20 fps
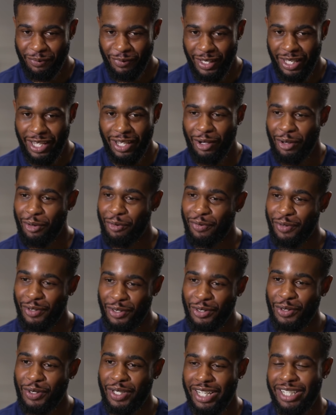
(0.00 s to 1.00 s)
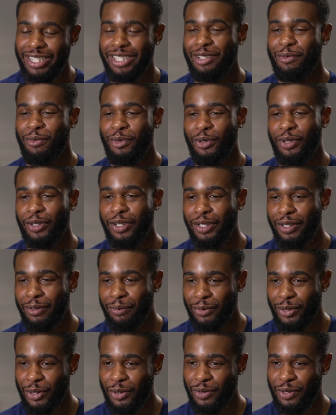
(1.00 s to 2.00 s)
yeah, hopefully you can see more
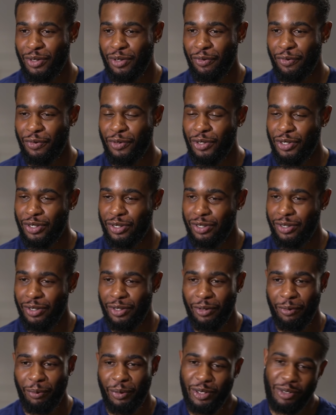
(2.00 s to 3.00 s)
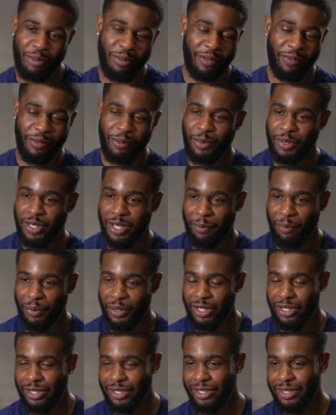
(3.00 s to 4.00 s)
goals in the future. Possibly from set
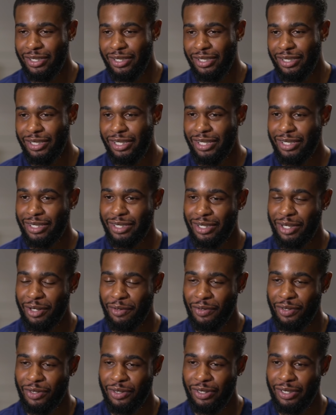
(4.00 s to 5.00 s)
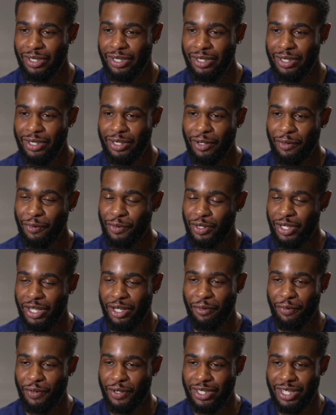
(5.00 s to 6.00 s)
pieces and stuff. So obviously
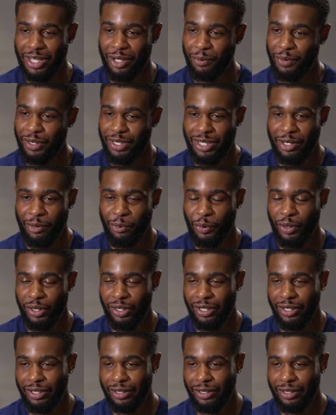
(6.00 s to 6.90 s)
anything to help the team win,